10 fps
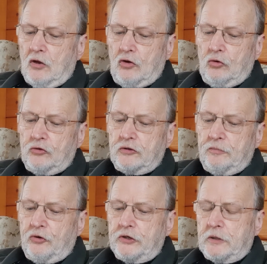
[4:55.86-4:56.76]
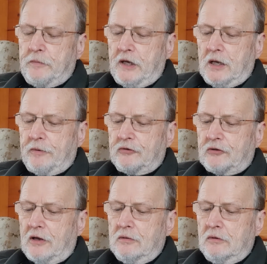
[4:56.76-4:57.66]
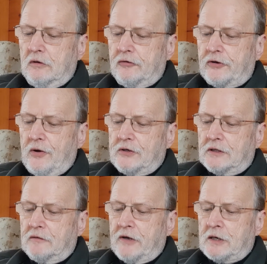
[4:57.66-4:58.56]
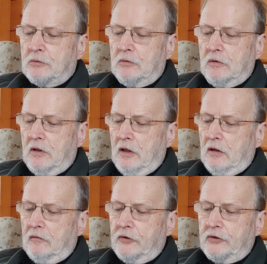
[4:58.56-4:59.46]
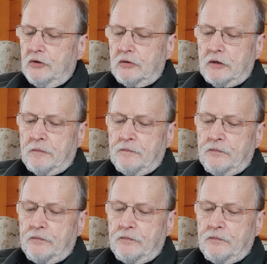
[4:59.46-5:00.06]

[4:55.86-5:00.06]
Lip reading: caused the boy to pick up a stone, throw it at the Venerable Vidura,